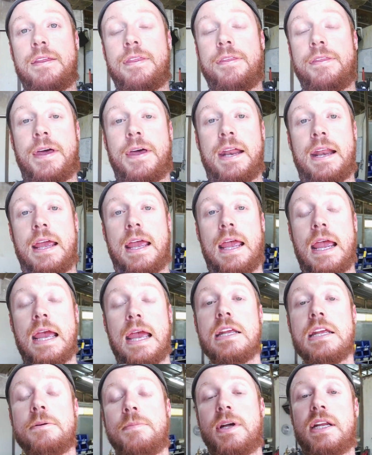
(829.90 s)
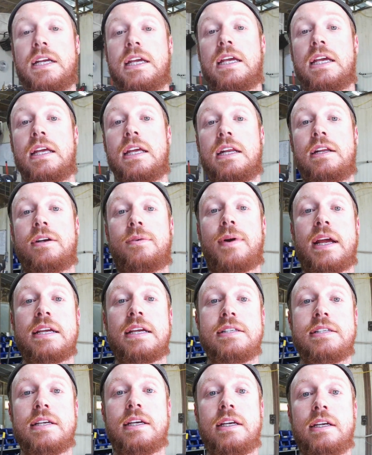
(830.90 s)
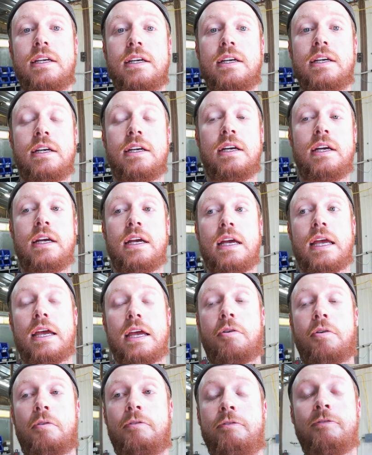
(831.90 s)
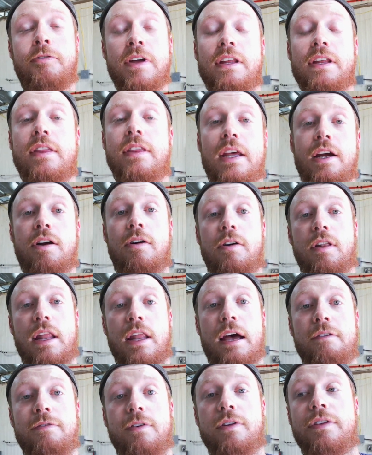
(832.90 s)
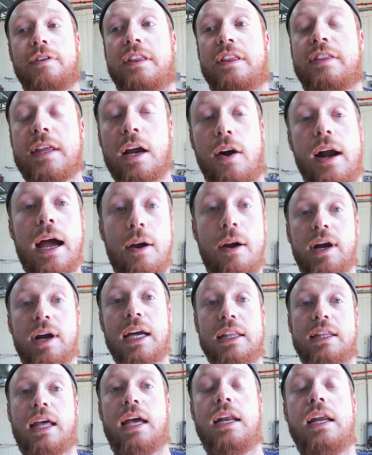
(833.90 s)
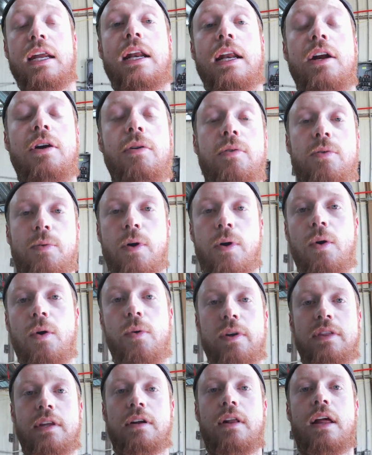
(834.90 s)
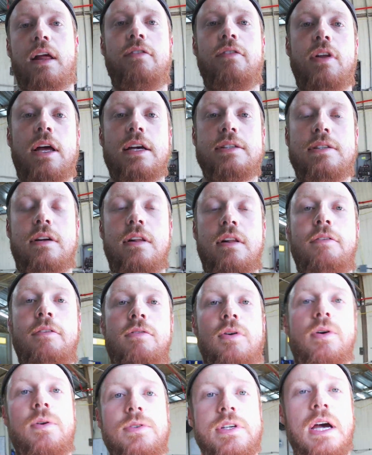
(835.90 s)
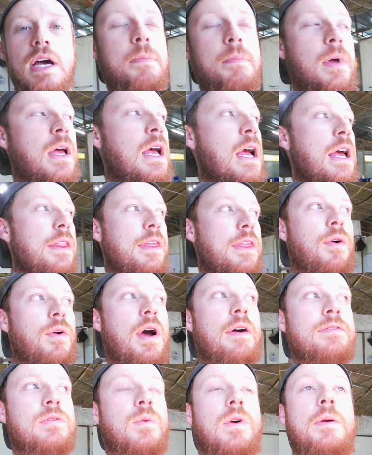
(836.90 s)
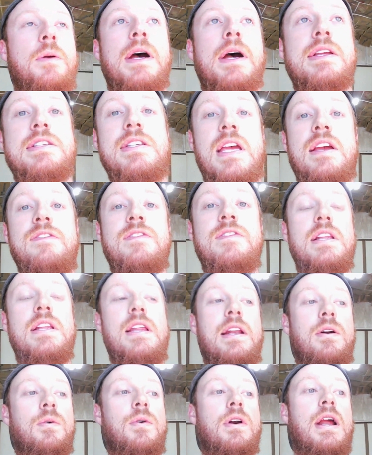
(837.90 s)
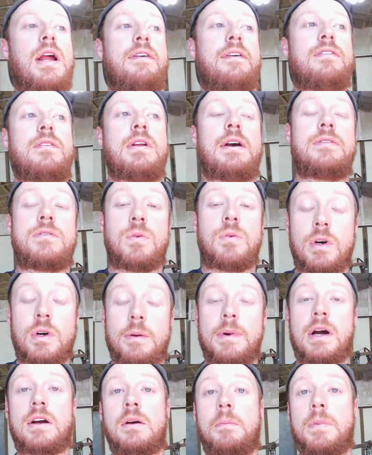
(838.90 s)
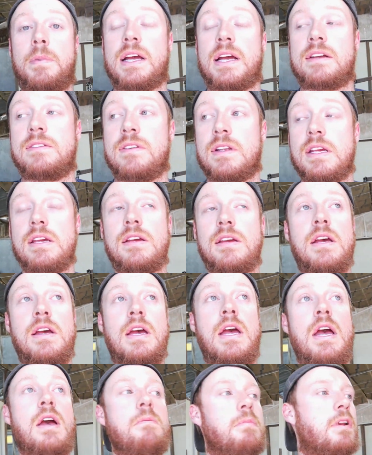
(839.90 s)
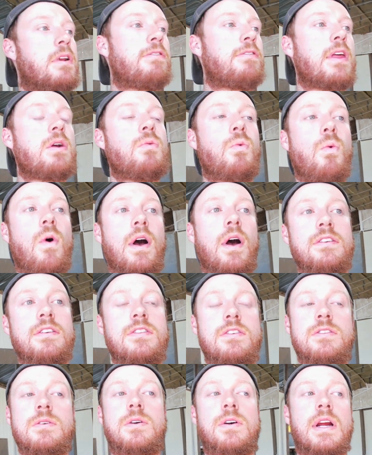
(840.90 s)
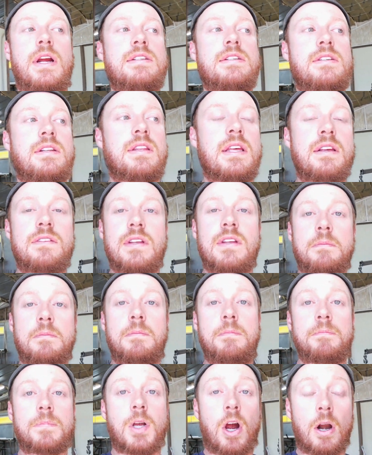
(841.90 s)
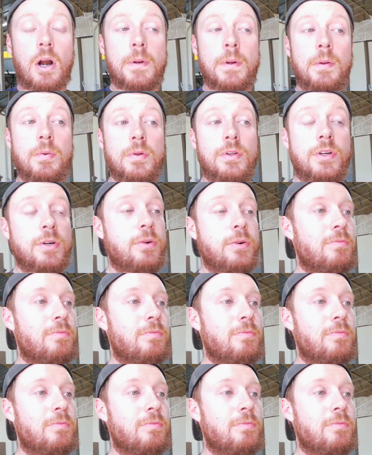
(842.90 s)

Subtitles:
that anybody can get into racing. It'll fit their level that they're at right then, and it'll grow with their level as their level goes up. They don't have to worry about safety. They don't have to worry about complexity. But if they want to do crazy things like car people do,